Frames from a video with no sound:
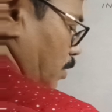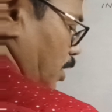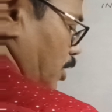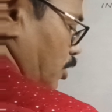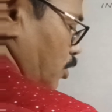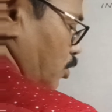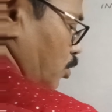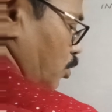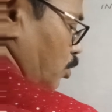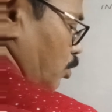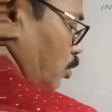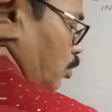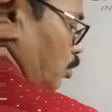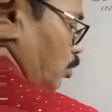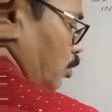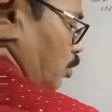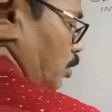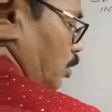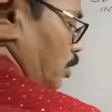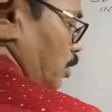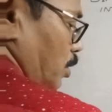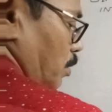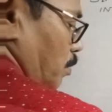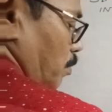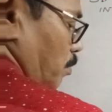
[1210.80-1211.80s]
by 2
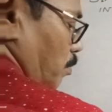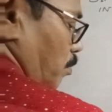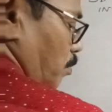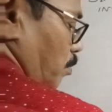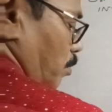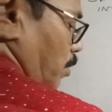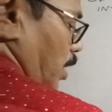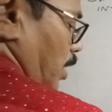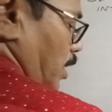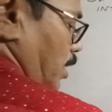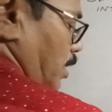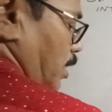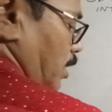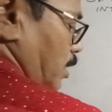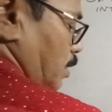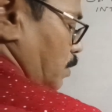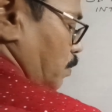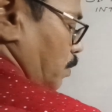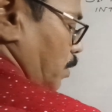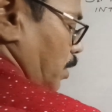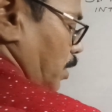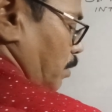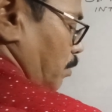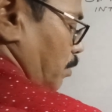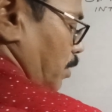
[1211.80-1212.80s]
minus pi